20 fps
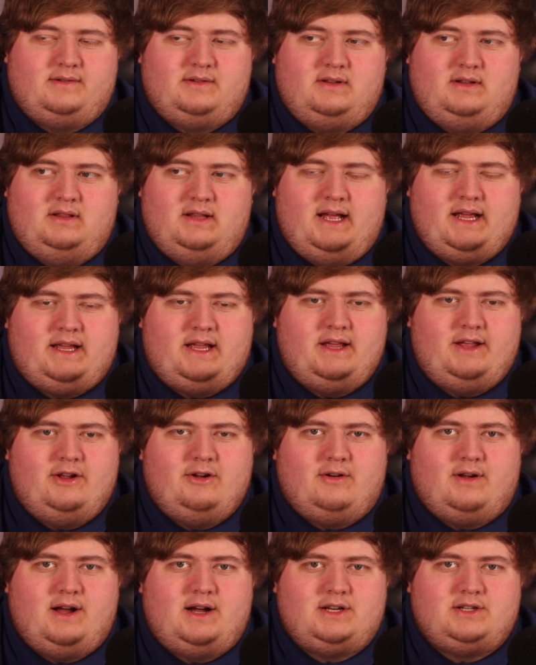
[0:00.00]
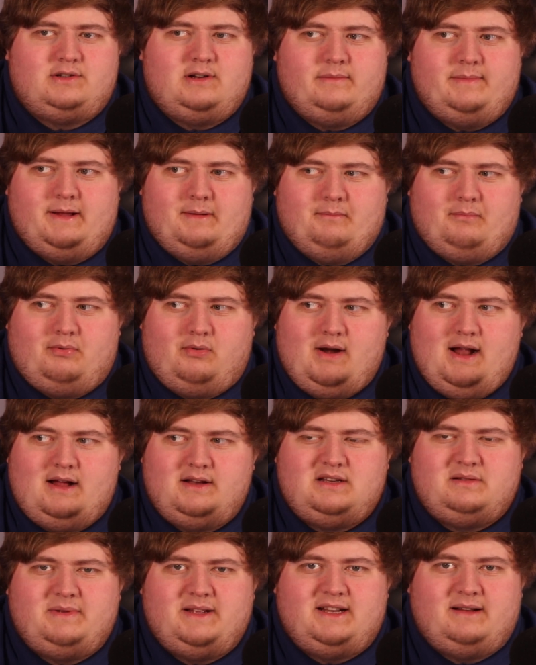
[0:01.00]
Liking your country, being proud
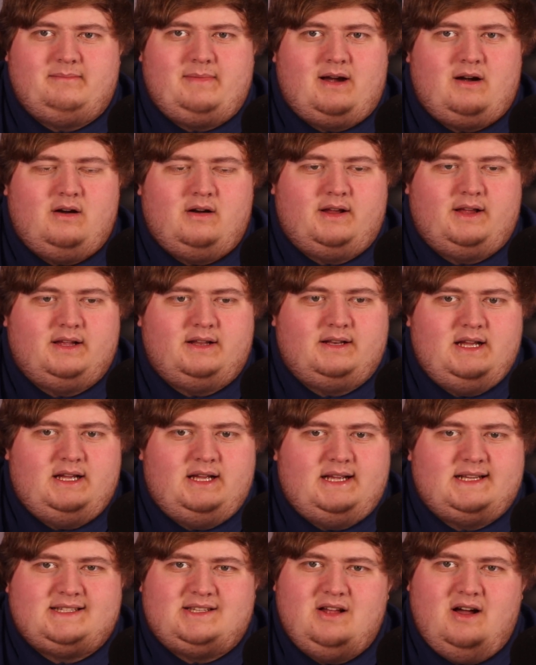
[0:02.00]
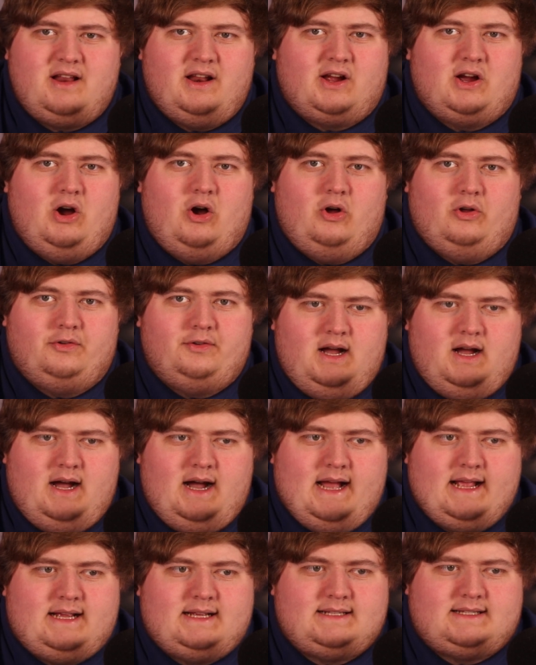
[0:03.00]
to be an American is not a cult.
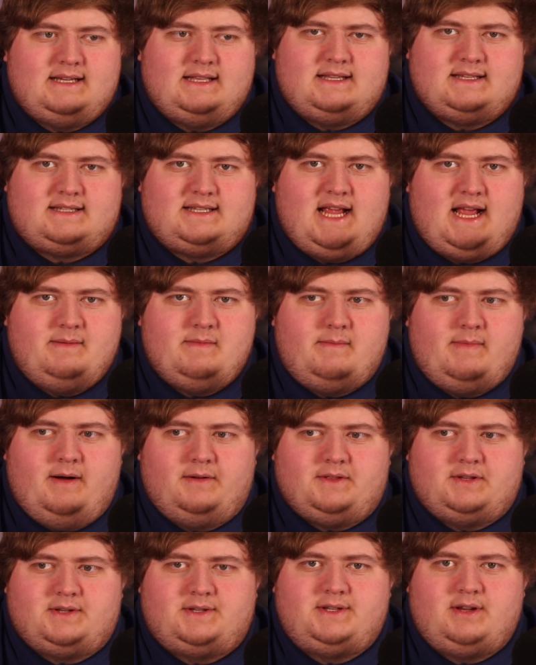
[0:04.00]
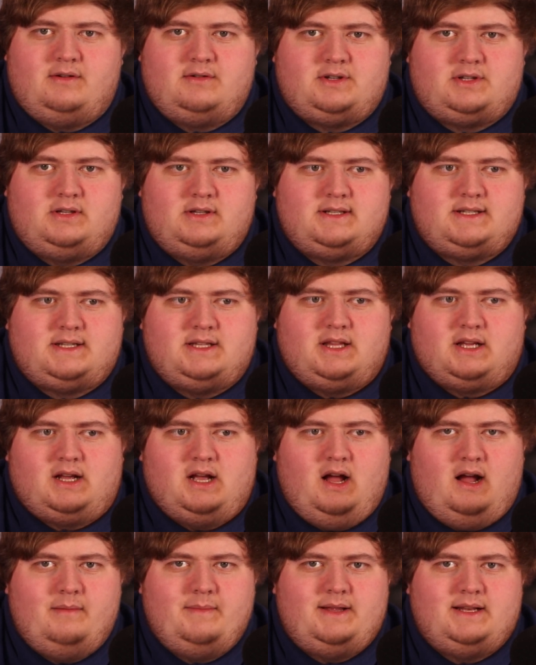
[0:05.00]
I could say the same about the socialists and the
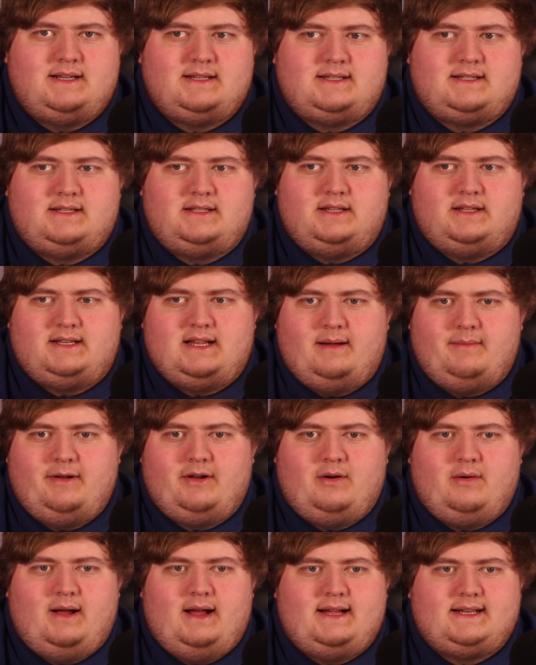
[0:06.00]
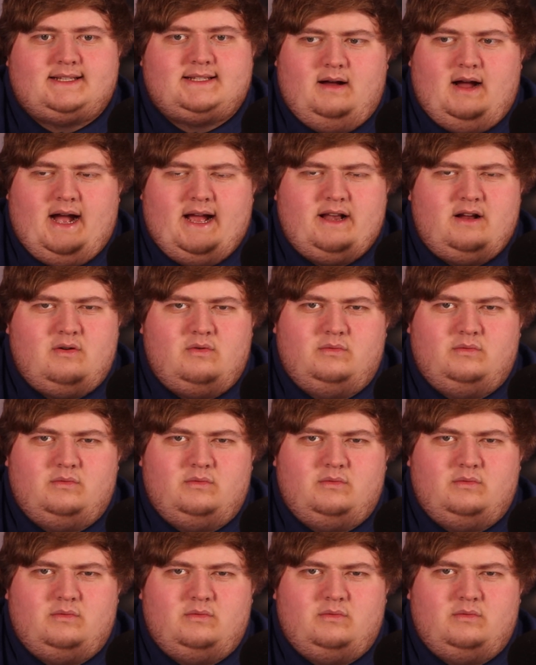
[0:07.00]
communists and the Democrats. I don't